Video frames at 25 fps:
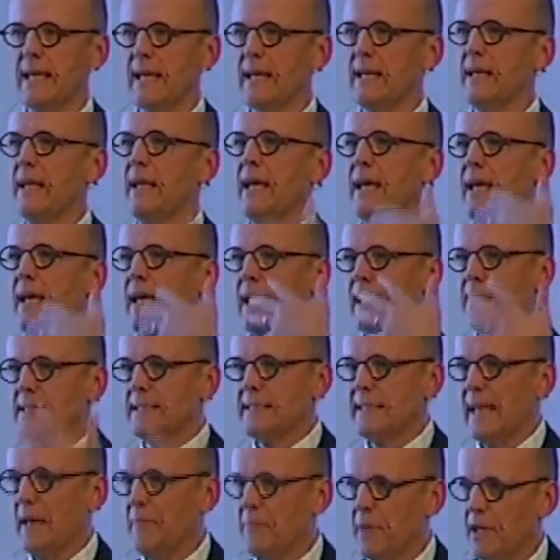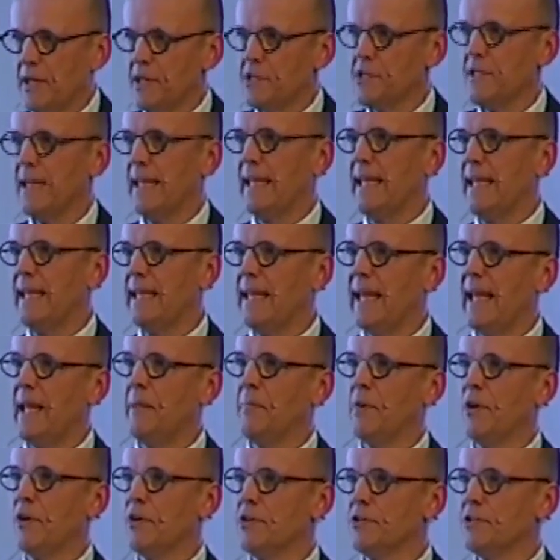then establish the
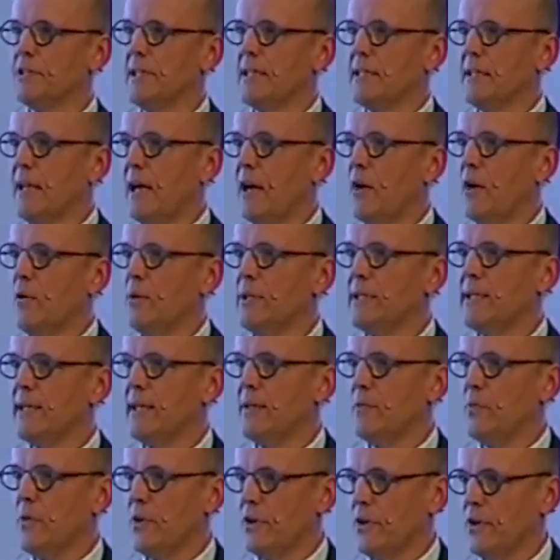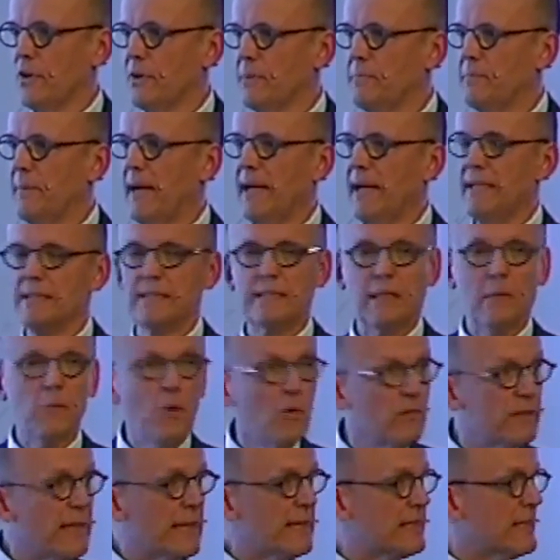enablers that how it can work. And some
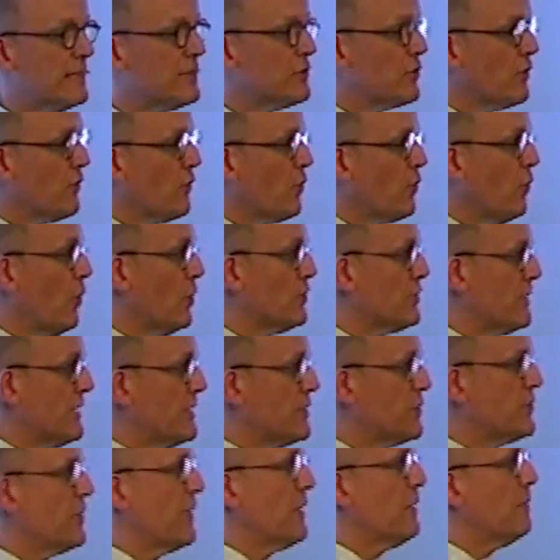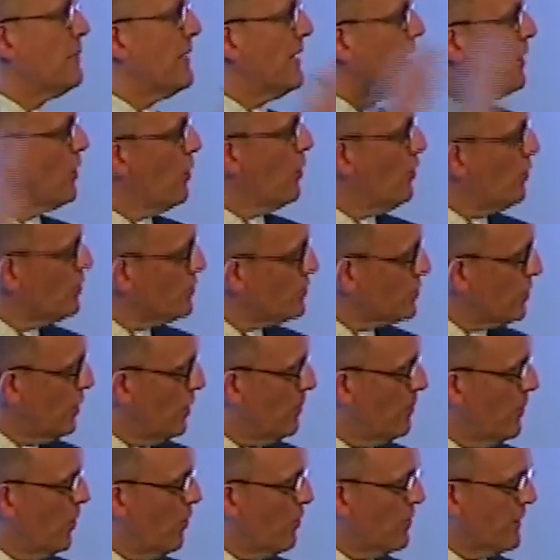of that is, of course, extremely
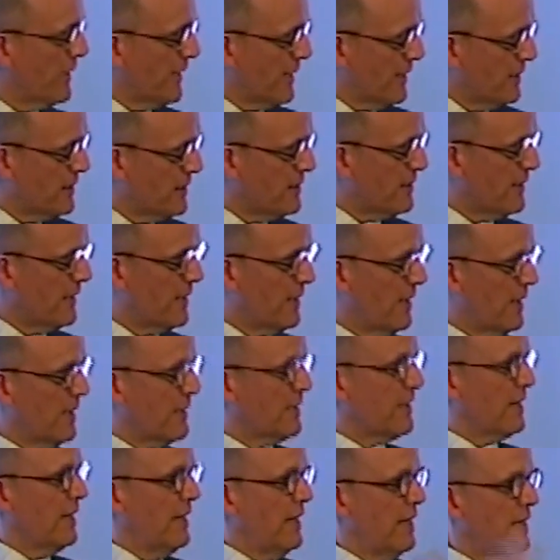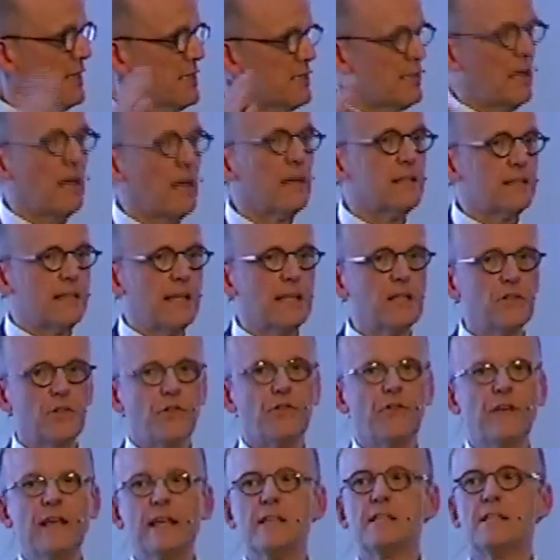long-term oriented, like starting
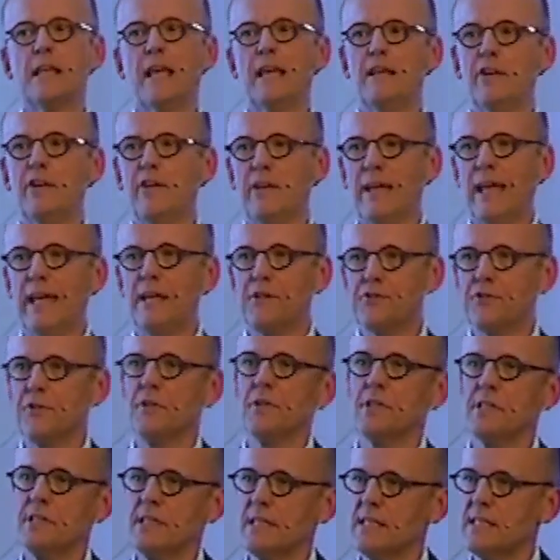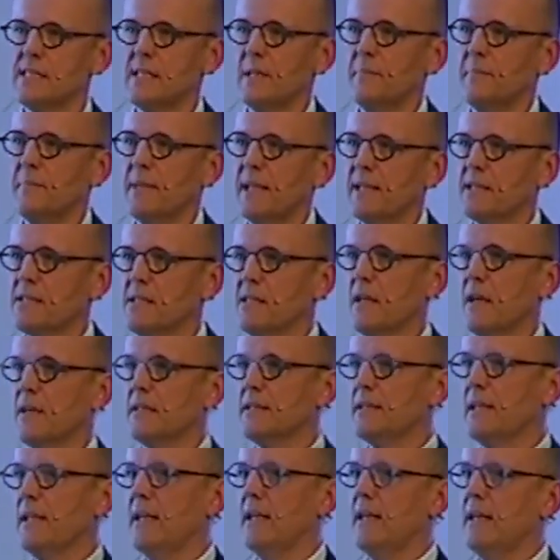to fix educational system that
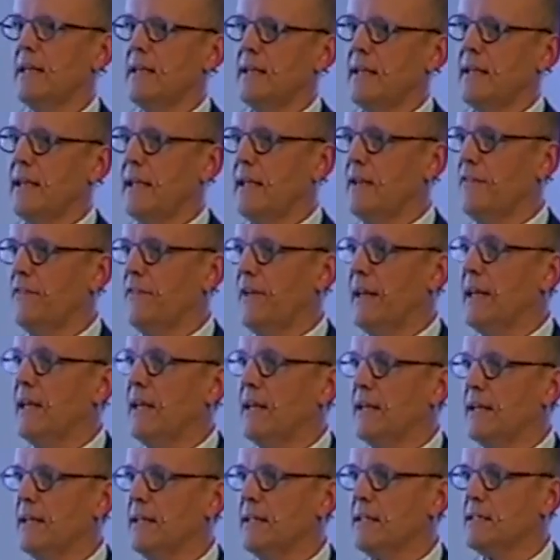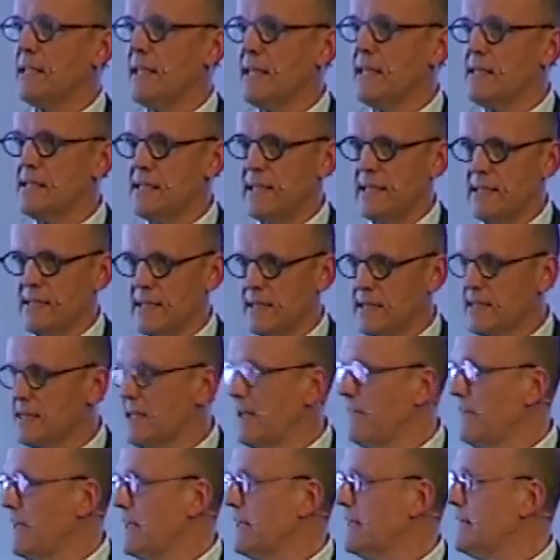started in Finland in the 60s and
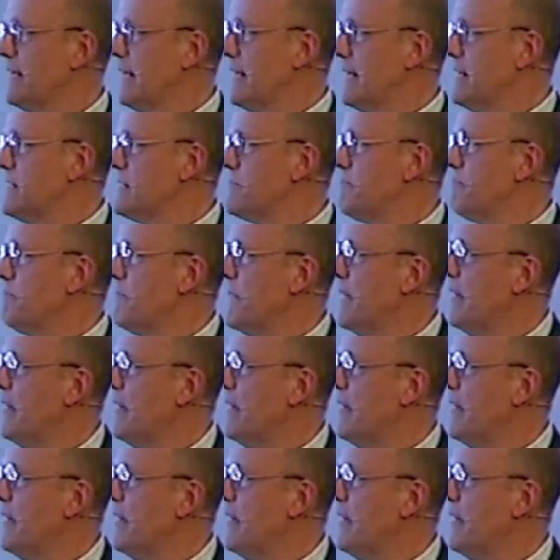70s.